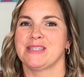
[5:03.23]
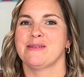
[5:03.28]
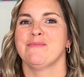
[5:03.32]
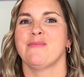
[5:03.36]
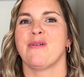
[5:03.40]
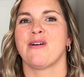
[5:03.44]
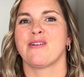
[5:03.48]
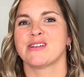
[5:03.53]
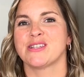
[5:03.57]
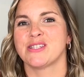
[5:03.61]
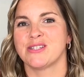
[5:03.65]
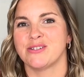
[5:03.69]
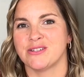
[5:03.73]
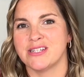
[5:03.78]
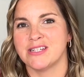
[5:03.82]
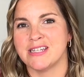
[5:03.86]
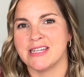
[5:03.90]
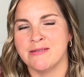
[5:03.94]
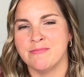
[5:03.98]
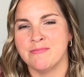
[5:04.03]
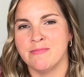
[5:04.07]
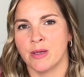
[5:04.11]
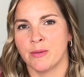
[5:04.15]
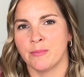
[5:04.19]
amongst your
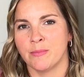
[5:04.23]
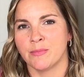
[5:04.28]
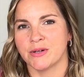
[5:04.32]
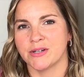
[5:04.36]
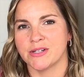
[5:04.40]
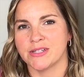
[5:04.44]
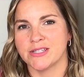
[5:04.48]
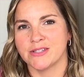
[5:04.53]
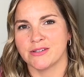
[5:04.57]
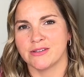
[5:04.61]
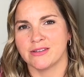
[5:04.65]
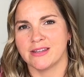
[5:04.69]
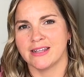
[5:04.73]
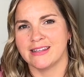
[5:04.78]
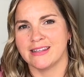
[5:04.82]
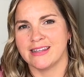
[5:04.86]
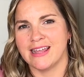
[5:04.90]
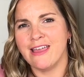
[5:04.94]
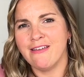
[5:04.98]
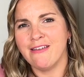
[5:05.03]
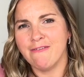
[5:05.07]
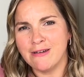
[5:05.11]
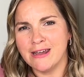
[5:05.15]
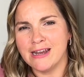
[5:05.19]
team members so that
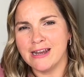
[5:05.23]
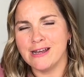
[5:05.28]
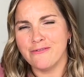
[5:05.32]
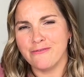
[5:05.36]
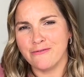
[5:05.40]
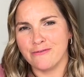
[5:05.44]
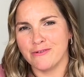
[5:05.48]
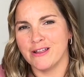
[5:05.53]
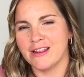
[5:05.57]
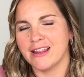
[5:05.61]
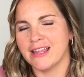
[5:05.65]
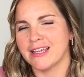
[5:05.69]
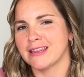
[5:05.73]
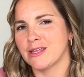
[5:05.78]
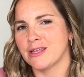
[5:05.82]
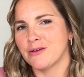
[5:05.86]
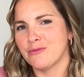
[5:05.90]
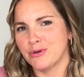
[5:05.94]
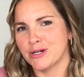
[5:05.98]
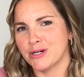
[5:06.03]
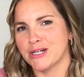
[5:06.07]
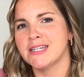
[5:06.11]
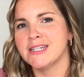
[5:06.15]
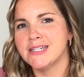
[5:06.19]
they really feel like they're
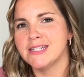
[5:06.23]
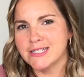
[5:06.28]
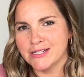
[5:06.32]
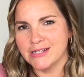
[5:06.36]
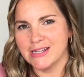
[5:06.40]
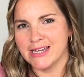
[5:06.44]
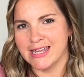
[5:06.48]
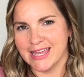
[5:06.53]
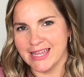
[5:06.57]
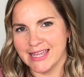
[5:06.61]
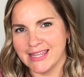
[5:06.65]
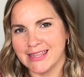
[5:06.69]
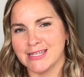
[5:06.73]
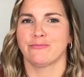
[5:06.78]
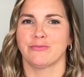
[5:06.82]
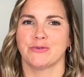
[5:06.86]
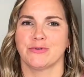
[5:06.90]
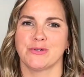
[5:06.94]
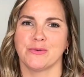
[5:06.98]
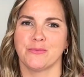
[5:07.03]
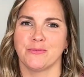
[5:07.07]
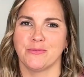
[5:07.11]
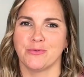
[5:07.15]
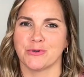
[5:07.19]
working together
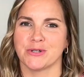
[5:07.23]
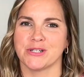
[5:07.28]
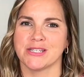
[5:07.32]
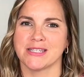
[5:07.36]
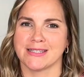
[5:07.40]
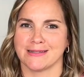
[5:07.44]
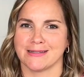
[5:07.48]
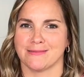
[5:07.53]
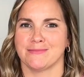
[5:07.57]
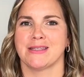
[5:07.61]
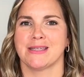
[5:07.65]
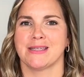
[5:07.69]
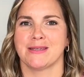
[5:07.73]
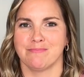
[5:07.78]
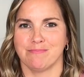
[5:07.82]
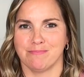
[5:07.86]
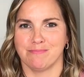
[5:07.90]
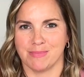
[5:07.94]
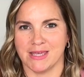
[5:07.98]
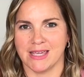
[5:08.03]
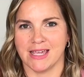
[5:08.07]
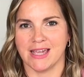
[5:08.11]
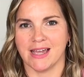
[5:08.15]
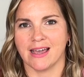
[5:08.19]
towards something
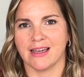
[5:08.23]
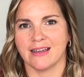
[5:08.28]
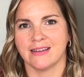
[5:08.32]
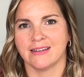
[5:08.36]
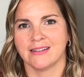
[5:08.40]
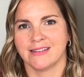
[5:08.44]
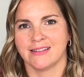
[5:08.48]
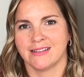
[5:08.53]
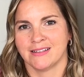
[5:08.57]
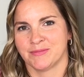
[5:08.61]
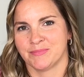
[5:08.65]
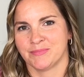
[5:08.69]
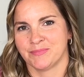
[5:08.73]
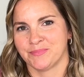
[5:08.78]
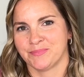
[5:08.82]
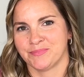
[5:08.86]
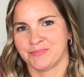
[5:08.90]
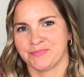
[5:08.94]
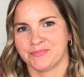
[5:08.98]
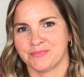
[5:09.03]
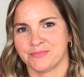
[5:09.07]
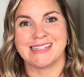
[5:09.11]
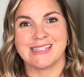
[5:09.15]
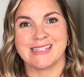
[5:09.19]
bigger.
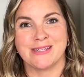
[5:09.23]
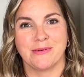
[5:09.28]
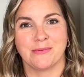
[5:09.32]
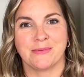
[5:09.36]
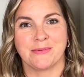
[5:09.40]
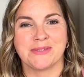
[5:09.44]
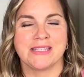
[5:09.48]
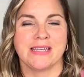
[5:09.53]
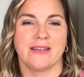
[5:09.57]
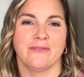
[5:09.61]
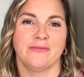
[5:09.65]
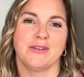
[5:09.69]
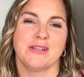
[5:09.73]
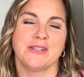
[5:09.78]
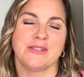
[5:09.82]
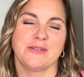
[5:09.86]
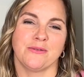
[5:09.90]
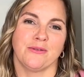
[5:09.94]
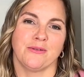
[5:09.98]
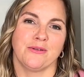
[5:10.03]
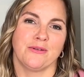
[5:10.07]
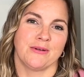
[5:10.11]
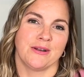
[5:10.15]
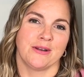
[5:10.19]
Tip number 7 is
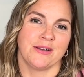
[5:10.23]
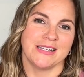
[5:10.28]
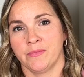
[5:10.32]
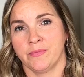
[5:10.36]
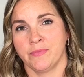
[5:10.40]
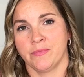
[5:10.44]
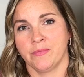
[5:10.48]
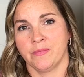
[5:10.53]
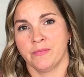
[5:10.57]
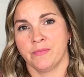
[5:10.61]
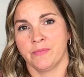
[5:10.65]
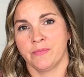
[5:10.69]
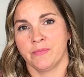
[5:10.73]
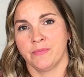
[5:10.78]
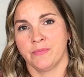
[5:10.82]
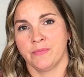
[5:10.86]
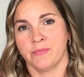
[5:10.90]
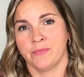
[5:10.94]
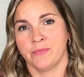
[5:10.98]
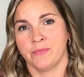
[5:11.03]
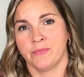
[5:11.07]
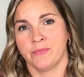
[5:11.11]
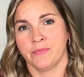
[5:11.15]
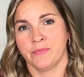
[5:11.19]
all around
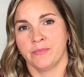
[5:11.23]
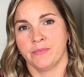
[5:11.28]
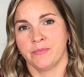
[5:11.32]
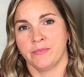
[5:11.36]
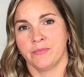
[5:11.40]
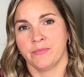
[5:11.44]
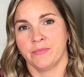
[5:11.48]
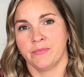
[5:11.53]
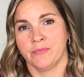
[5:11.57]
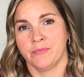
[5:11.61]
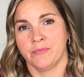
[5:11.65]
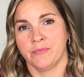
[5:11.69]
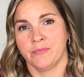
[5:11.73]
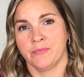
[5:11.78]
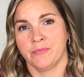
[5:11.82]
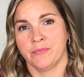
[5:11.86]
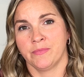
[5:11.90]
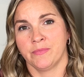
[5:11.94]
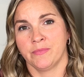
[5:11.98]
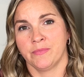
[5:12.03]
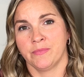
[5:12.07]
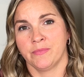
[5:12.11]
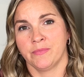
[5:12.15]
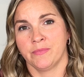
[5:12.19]
establishing a good
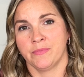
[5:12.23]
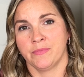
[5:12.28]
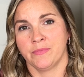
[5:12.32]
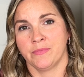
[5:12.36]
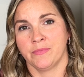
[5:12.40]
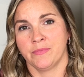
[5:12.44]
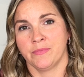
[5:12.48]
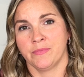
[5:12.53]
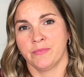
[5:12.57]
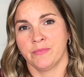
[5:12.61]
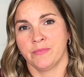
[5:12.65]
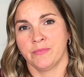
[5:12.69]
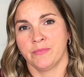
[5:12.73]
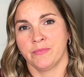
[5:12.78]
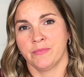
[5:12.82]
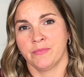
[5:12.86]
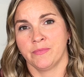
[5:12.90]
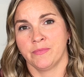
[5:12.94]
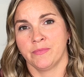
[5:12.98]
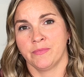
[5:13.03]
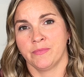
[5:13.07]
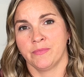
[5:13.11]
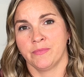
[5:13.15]
feedback culture.